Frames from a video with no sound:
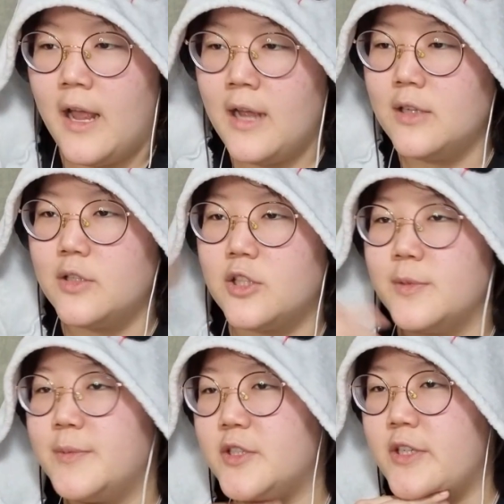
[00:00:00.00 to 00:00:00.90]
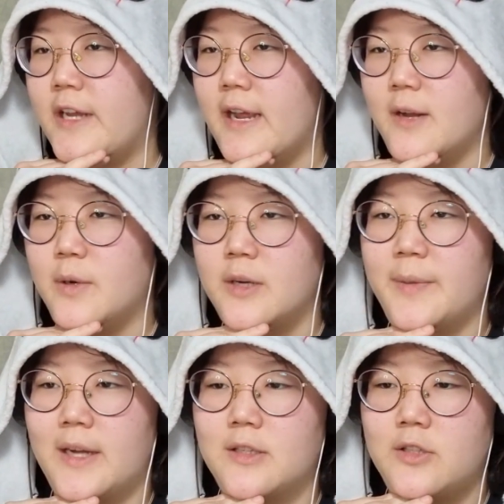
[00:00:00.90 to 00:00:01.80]
Hello, YouTube, Newbie Jun here, and
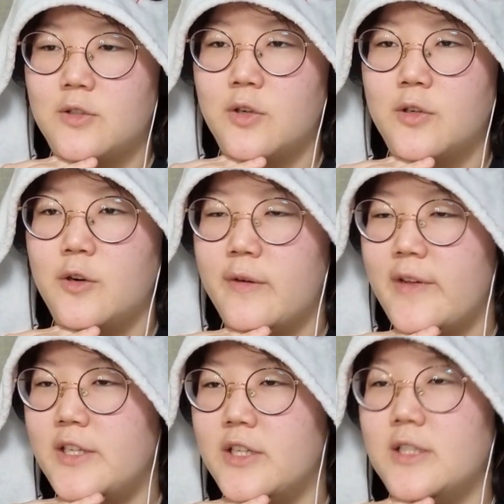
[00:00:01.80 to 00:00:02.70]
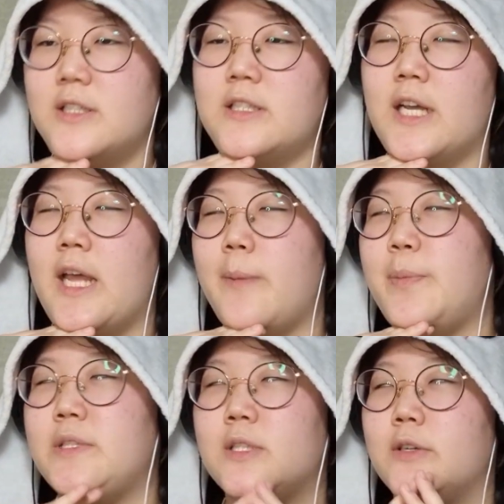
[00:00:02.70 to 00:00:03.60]
welcome back to Tokyo Revengers,
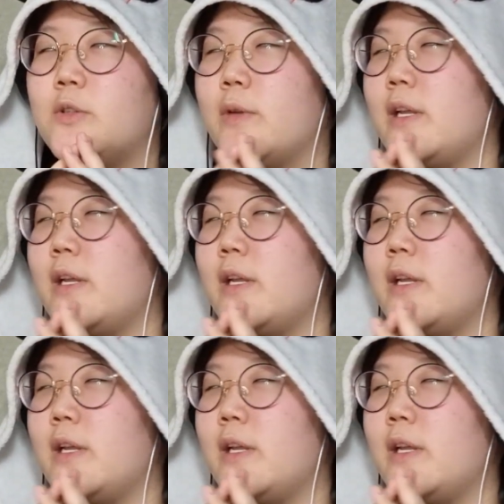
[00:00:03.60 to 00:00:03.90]
episode